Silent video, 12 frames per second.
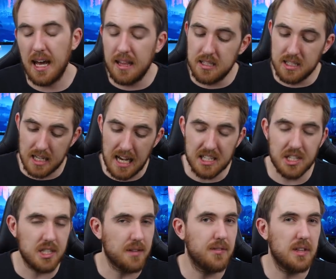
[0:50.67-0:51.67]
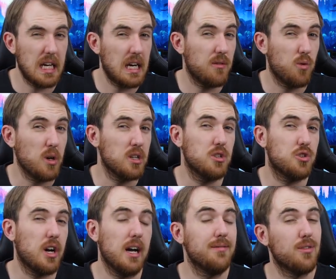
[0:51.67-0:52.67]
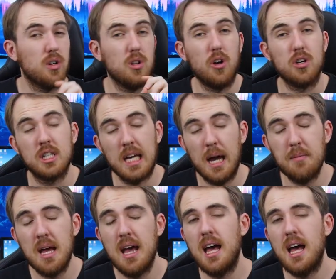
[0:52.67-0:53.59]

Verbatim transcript: and it's actually something that I've wanted to try it for a long time